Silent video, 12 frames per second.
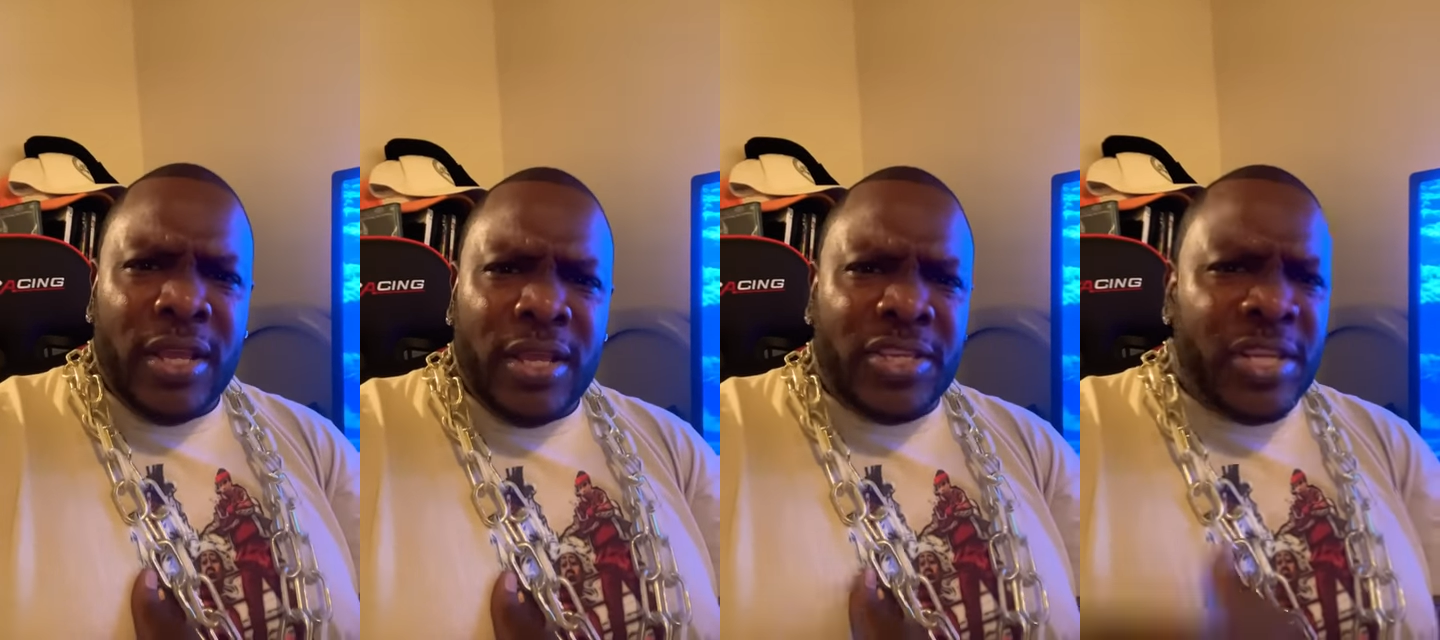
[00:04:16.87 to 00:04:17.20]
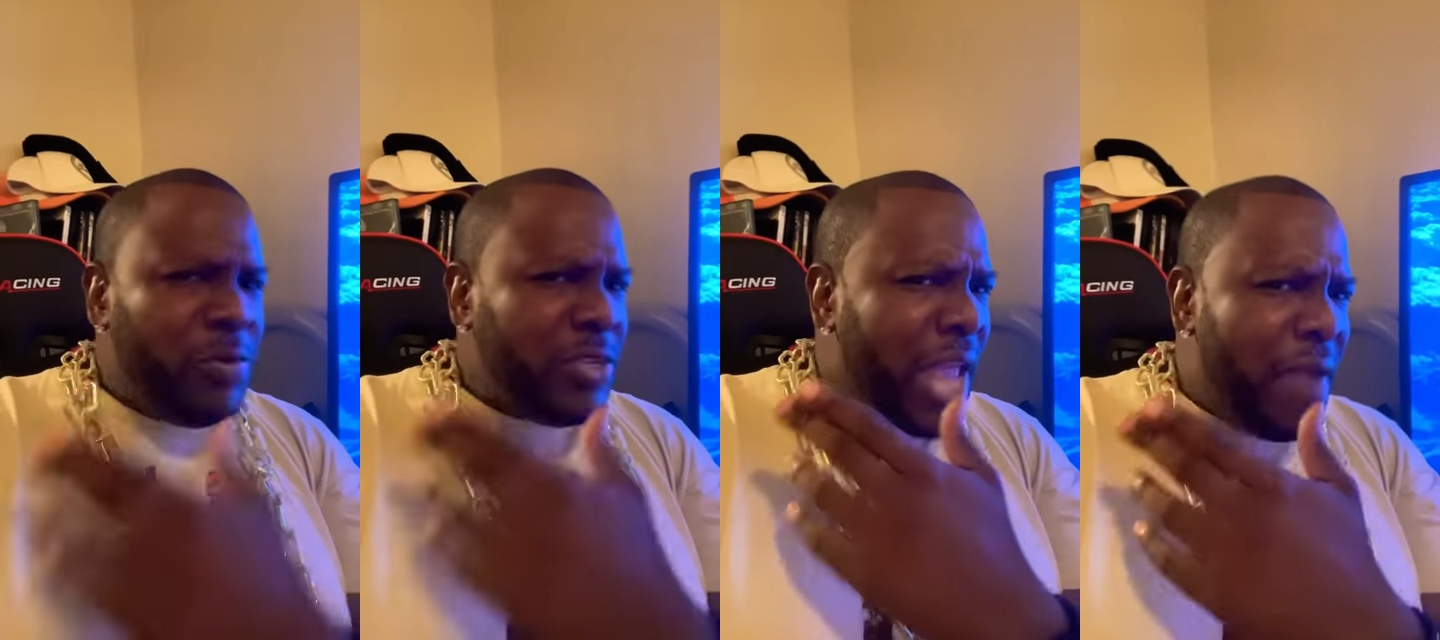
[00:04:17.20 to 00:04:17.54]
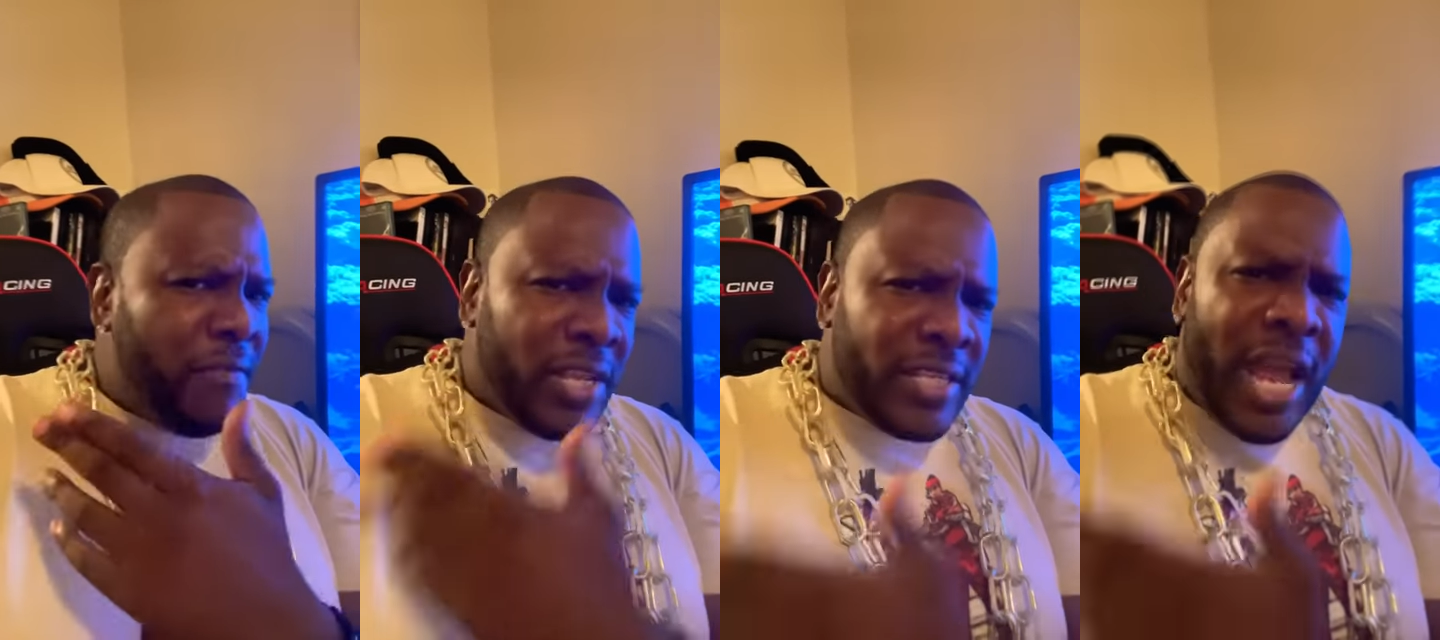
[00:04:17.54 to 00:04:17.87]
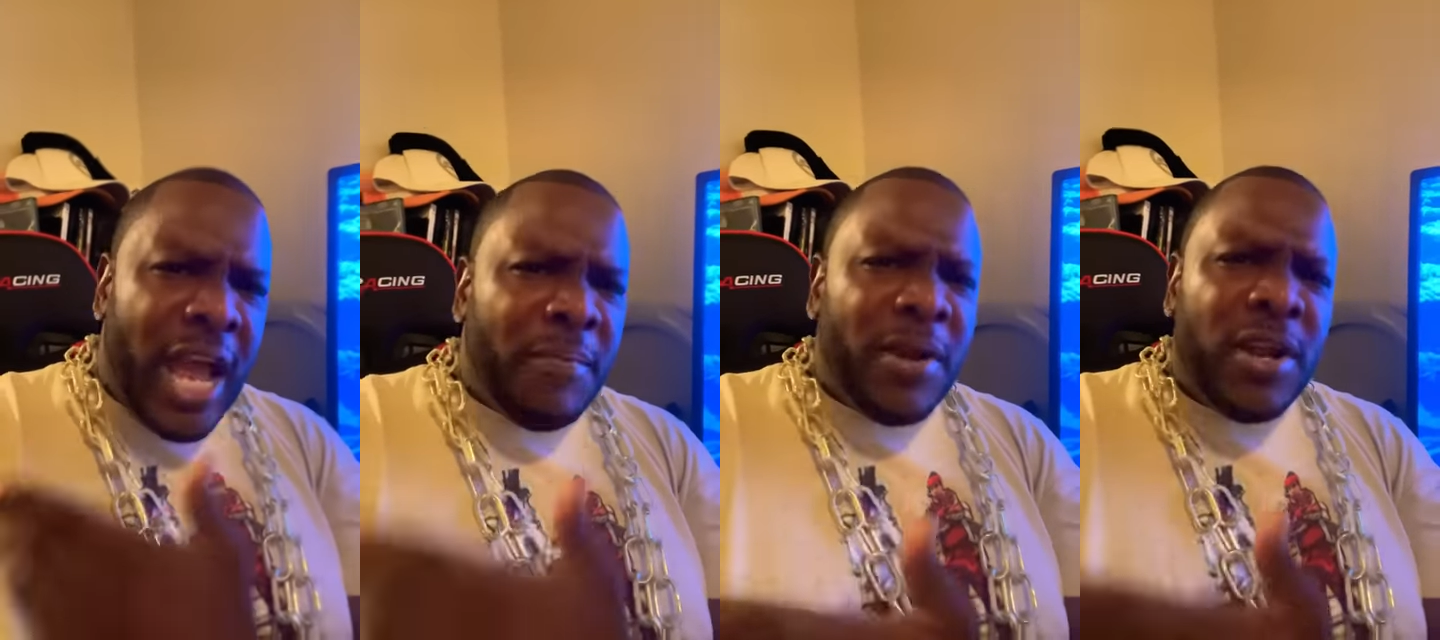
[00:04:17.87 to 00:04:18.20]
She was having a
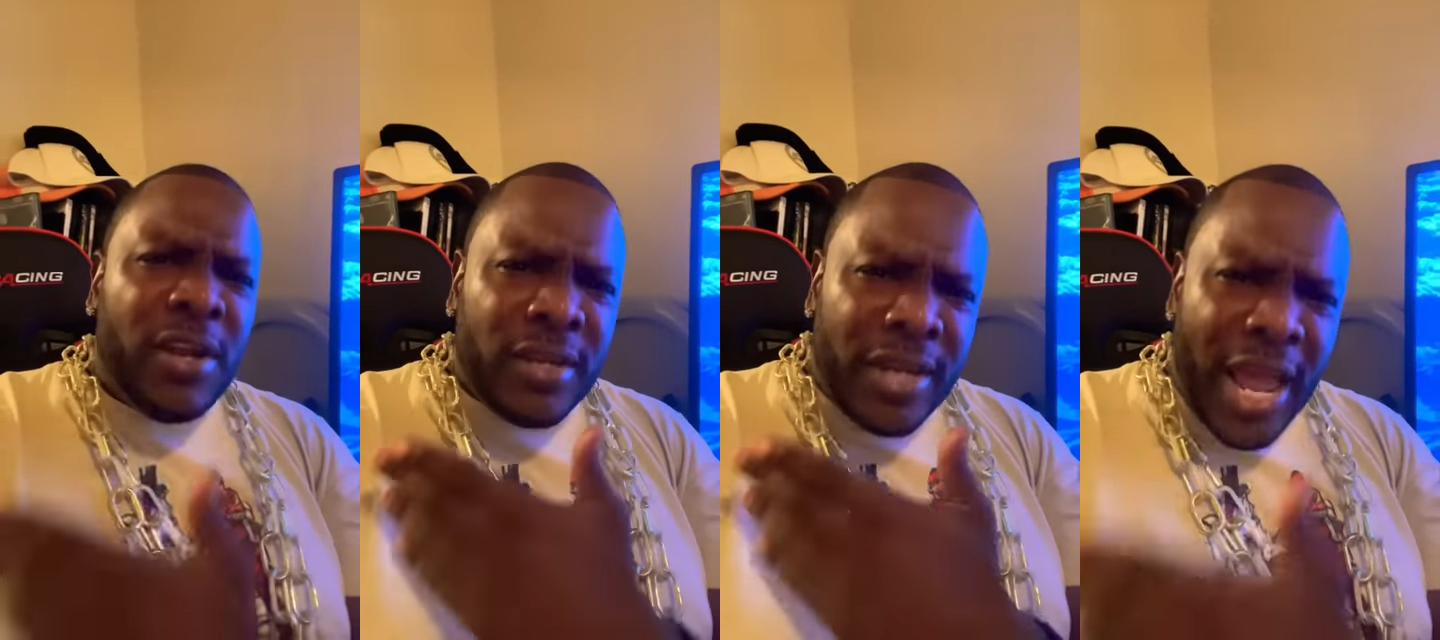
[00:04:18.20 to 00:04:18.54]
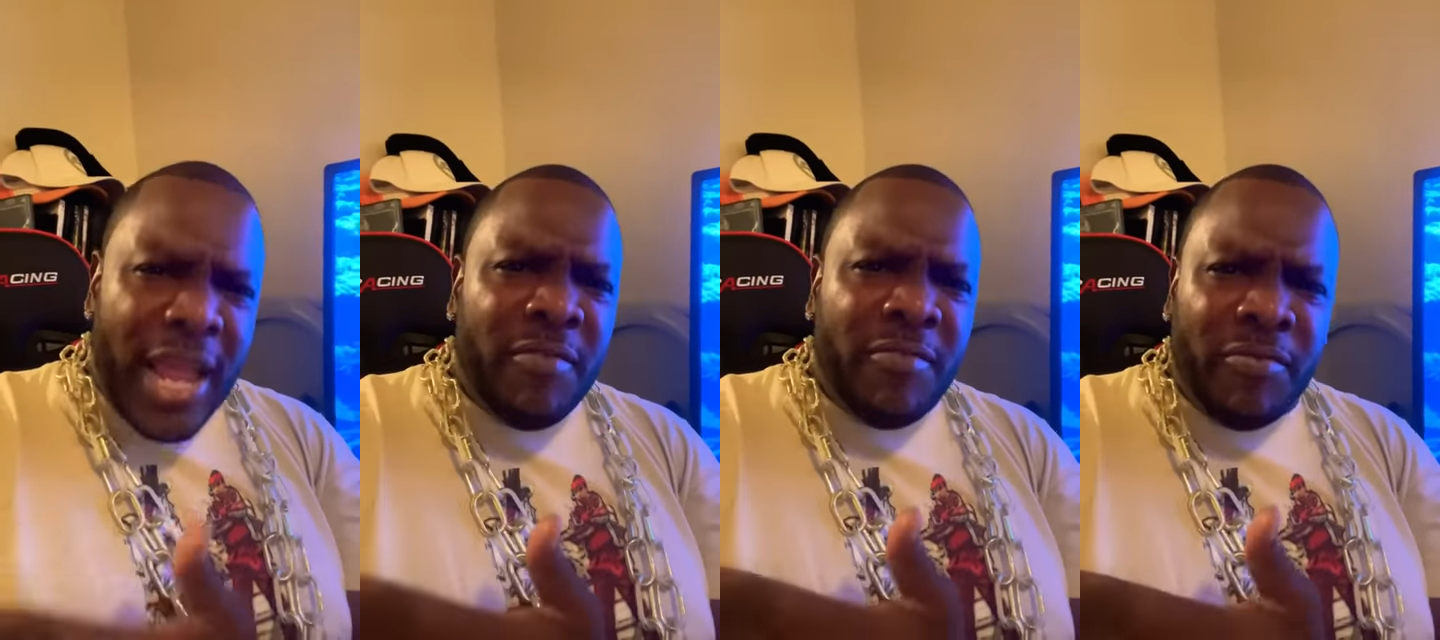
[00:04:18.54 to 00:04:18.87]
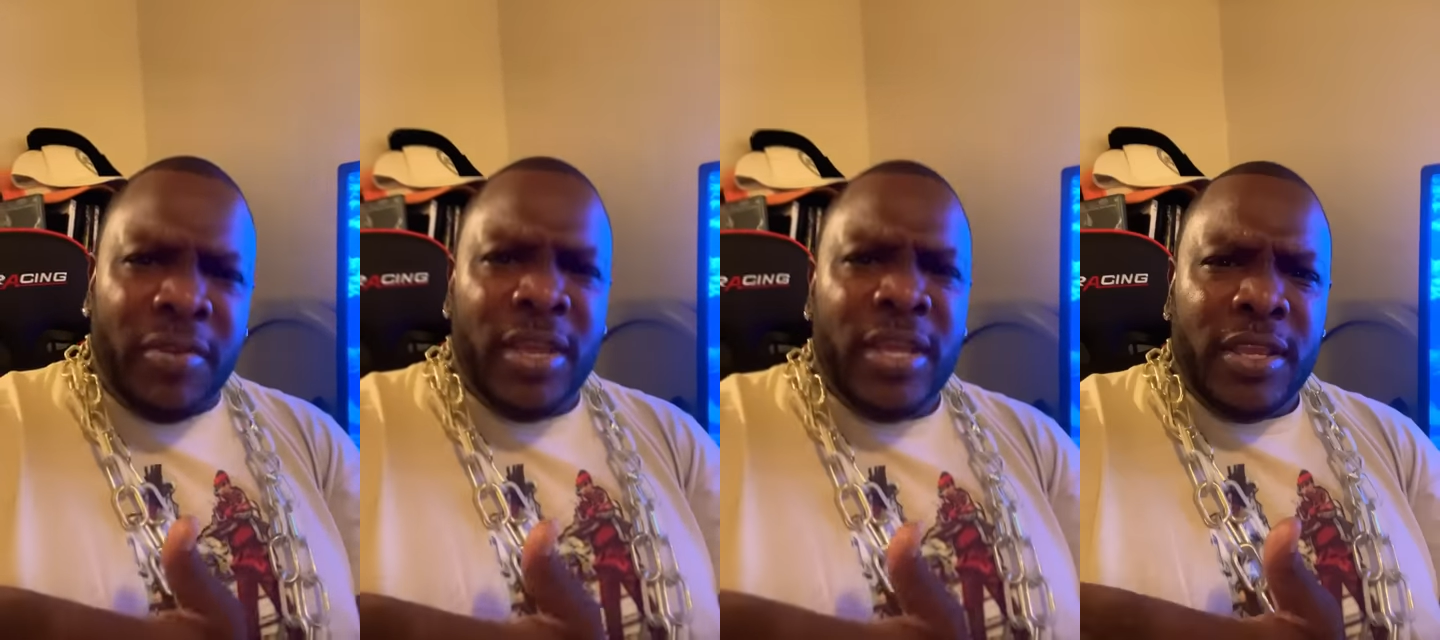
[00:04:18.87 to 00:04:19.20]
time of her life.